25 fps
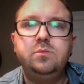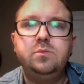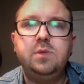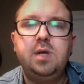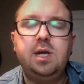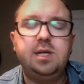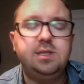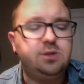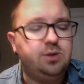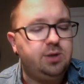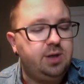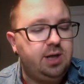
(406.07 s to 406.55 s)

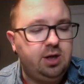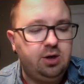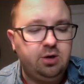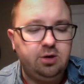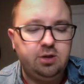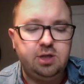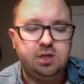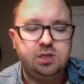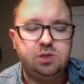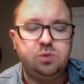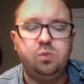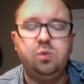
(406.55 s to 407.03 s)
as you
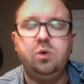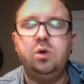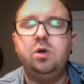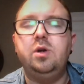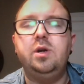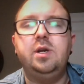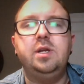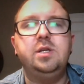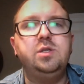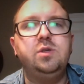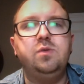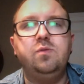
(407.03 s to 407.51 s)
hear this
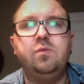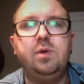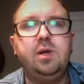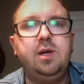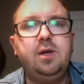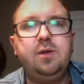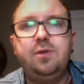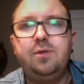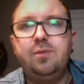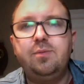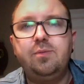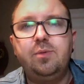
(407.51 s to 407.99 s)
word, as you
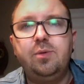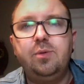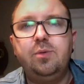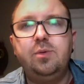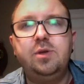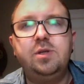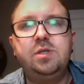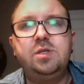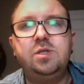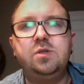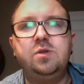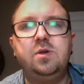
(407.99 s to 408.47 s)
read through
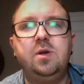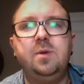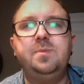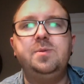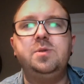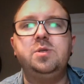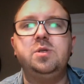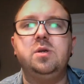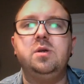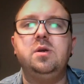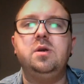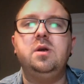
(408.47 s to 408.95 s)
this
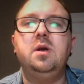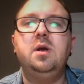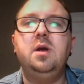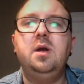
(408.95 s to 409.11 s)
scripture,